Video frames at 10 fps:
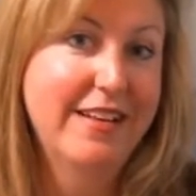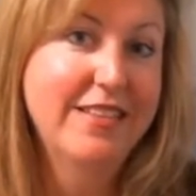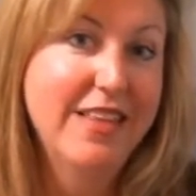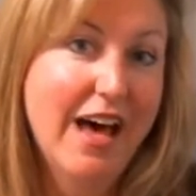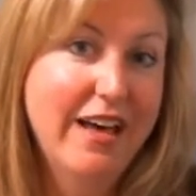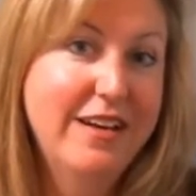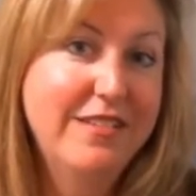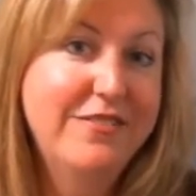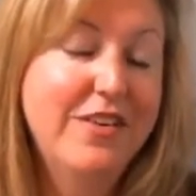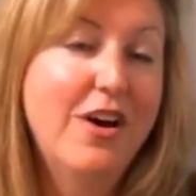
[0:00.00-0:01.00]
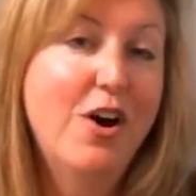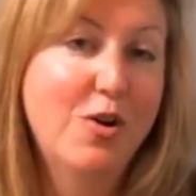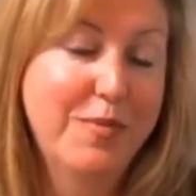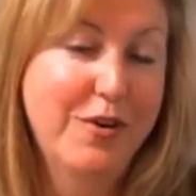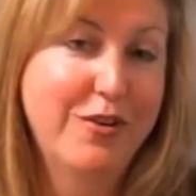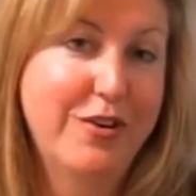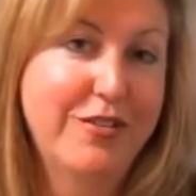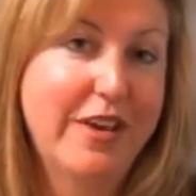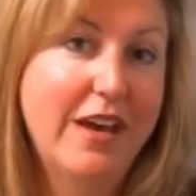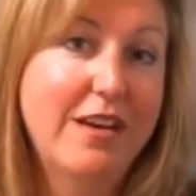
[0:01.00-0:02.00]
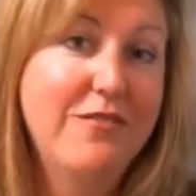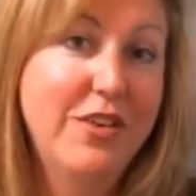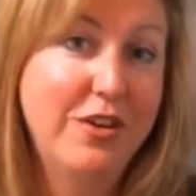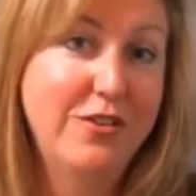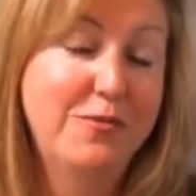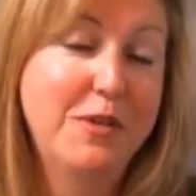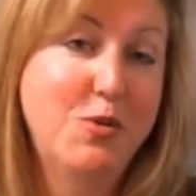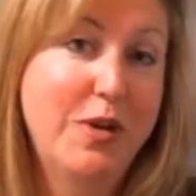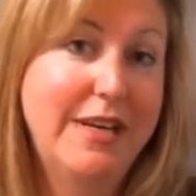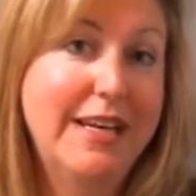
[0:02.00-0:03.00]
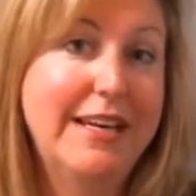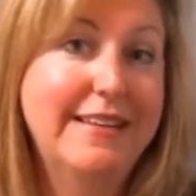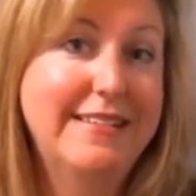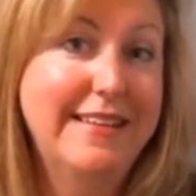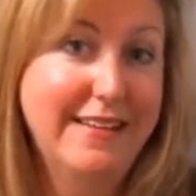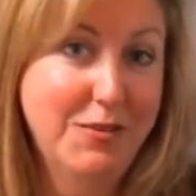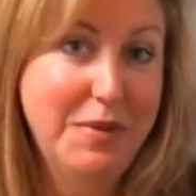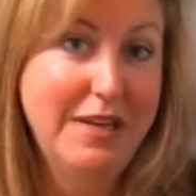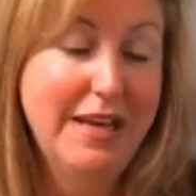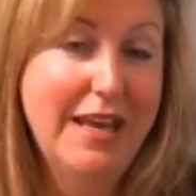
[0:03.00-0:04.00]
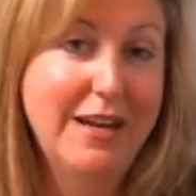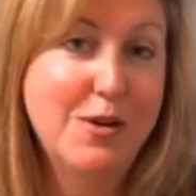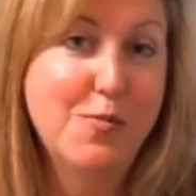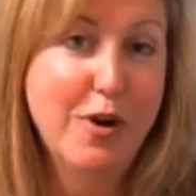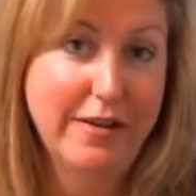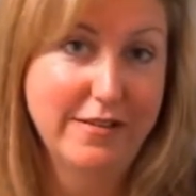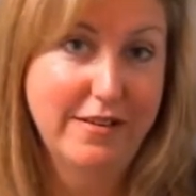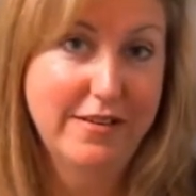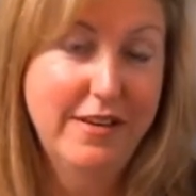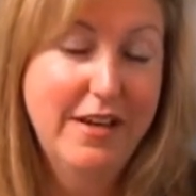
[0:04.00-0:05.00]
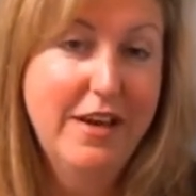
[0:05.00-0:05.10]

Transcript: A lot of homeowners get confused between an assessment and an appraisal.